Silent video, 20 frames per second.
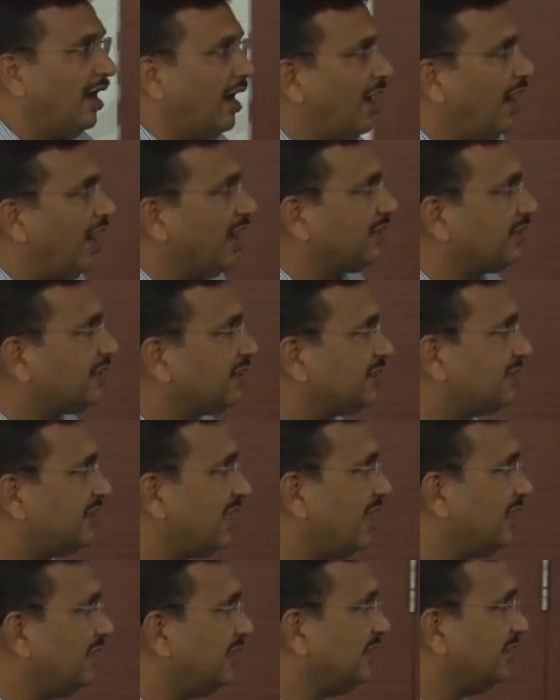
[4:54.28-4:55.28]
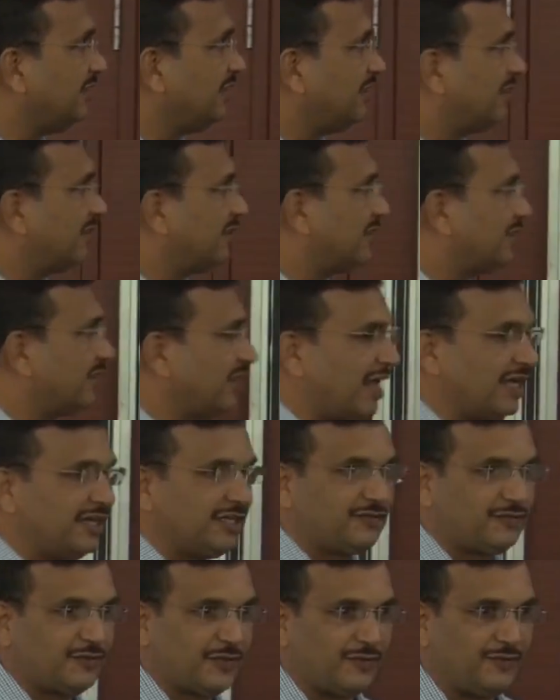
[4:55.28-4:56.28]
Understanding
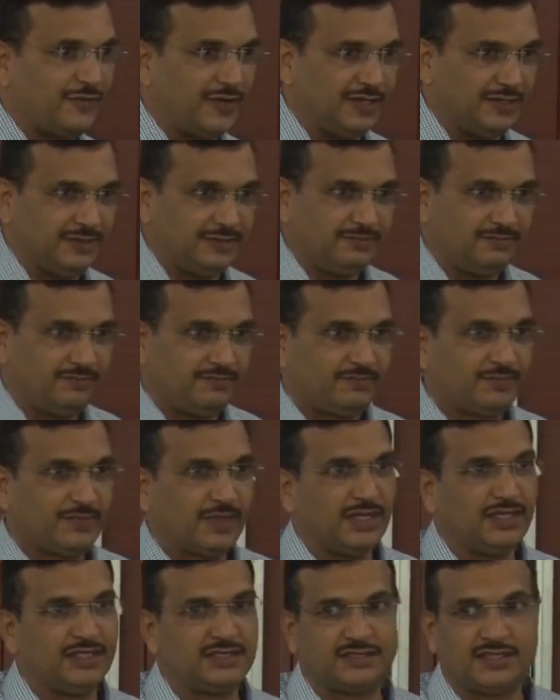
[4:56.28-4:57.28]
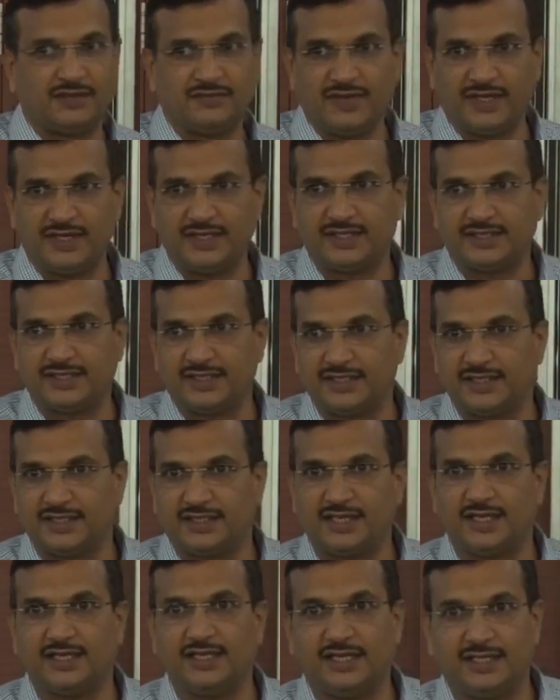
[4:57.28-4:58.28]
client profile. It's a very
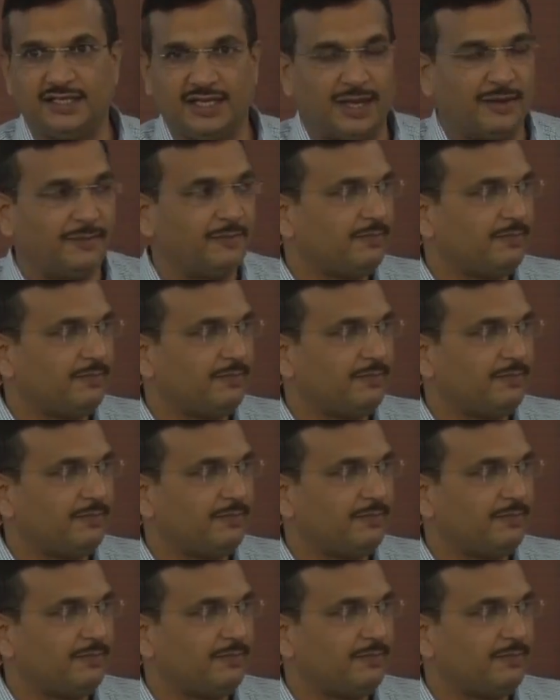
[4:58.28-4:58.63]
critical area.